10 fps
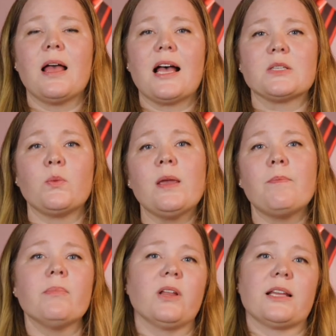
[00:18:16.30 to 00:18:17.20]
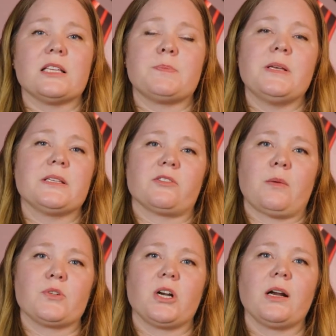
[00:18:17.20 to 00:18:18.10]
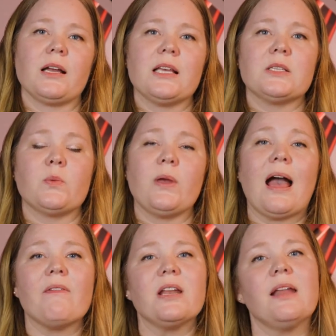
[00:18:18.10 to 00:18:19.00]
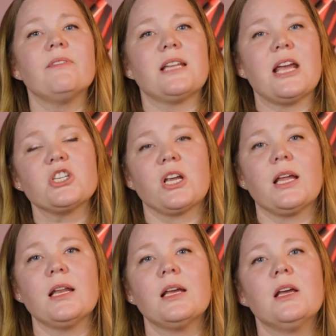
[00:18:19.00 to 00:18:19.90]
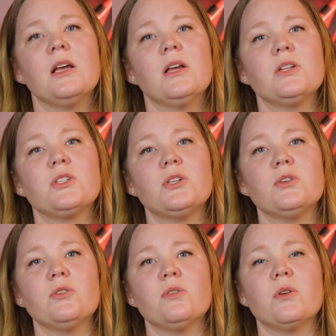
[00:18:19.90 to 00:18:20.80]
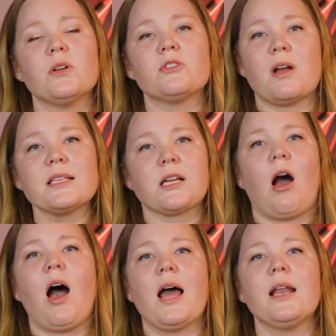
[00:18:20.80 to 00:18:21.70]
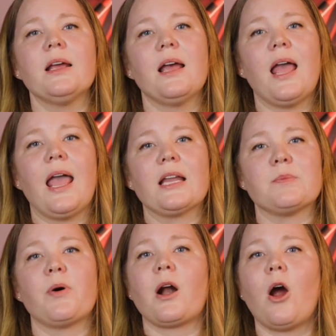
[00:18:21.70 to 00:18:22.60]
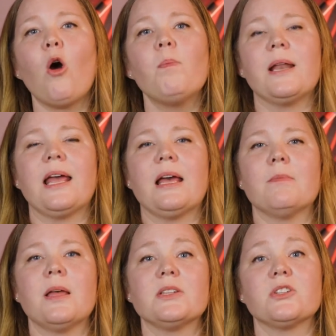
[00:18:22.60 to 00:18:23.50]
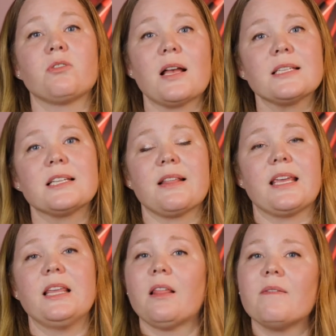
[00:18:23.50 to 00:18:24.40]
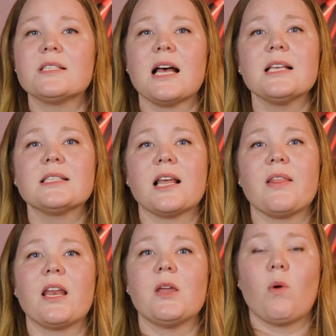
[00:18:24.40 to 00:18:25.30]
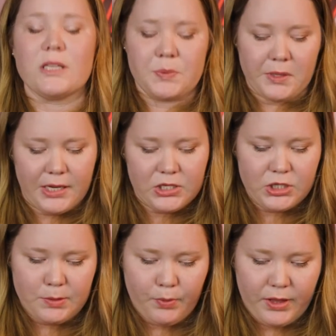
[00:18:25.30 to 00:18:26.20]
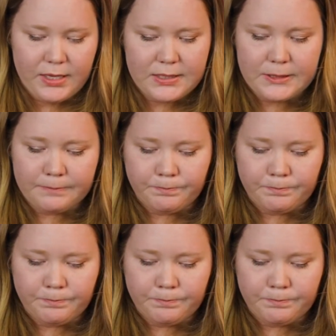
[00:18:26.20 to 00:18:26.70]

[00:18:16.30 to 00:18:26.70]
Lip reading: as we look at this piece of scripture, is that we have an invitation to trust God and to put our hope in him and to trust that he loves us and that he wants a relationship with us.